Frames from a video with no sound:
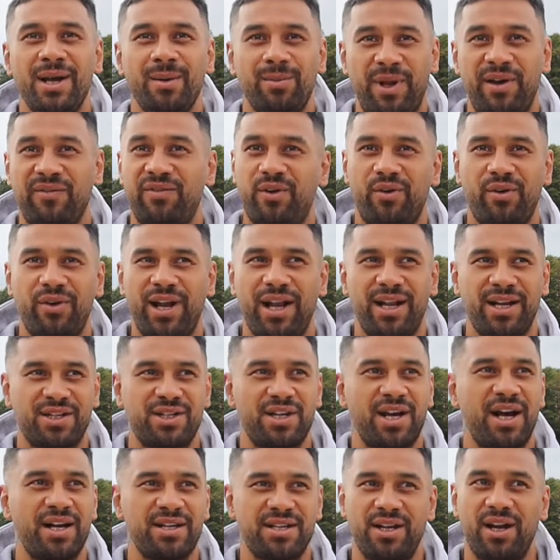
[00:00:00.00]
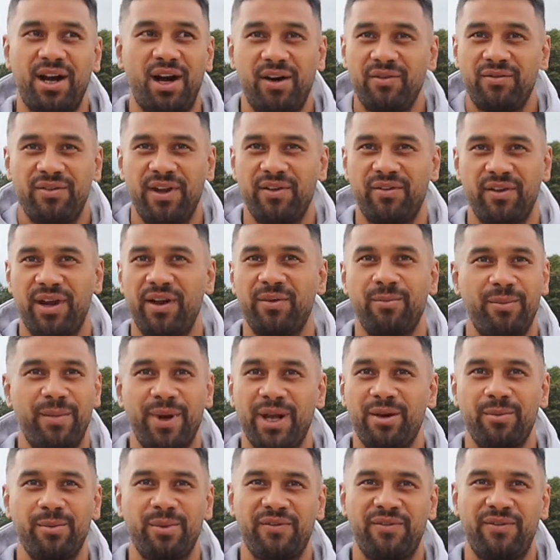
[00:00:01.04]
play for Cronulla Sharks, and I've never
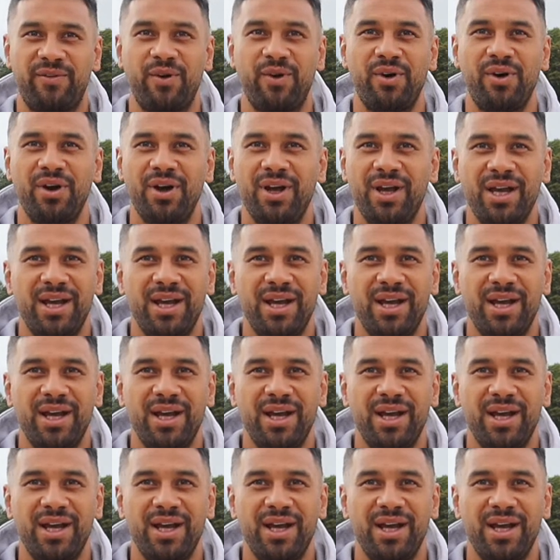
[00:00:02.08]
met him before.